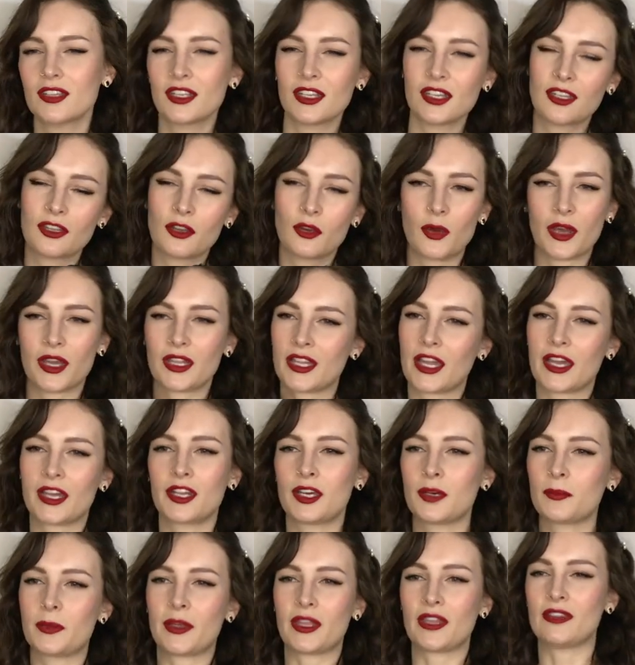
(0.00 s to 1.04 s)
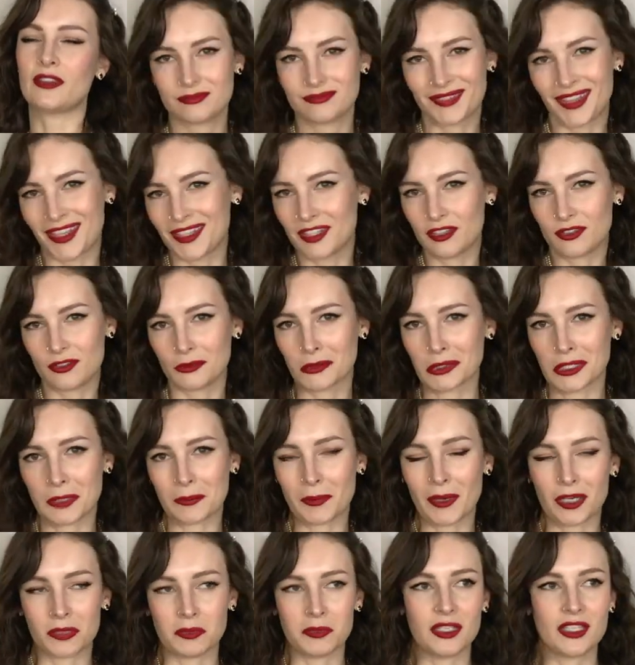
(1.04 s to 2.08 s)
they didn't quite line up, and that doesn't really
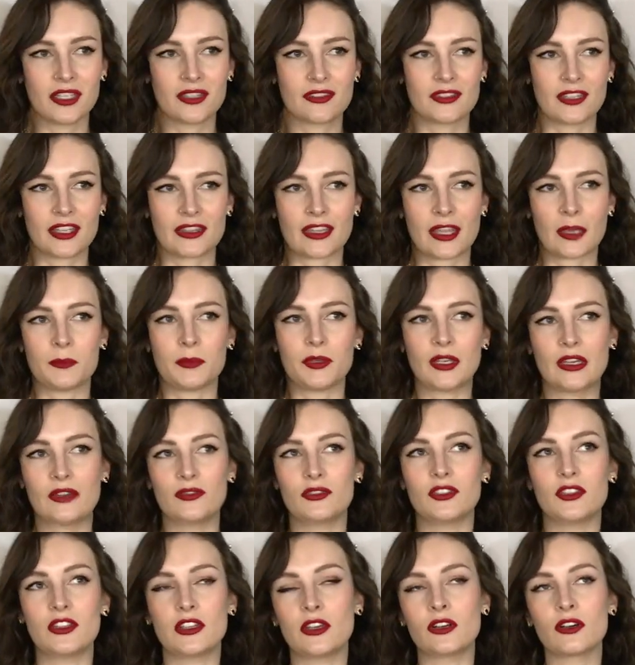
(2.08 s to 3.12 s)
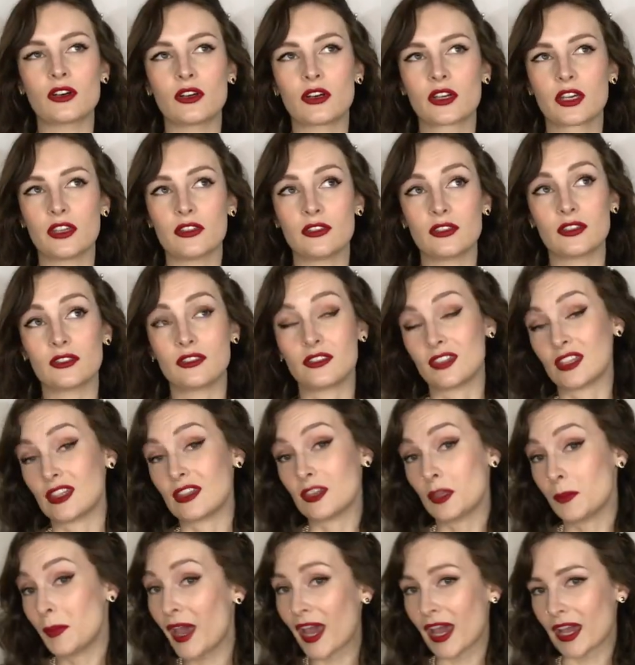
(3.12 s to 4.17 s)
bug me. It's not that big of a deal because it's
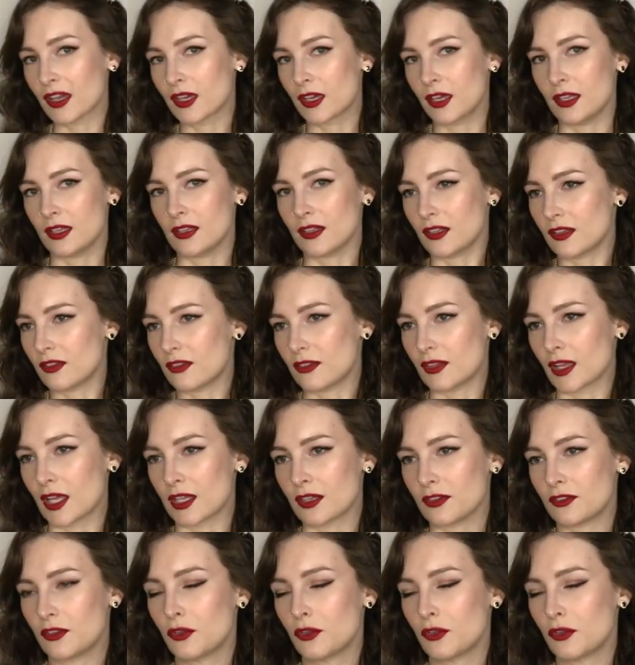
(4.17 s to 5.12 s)
in the back and it's not as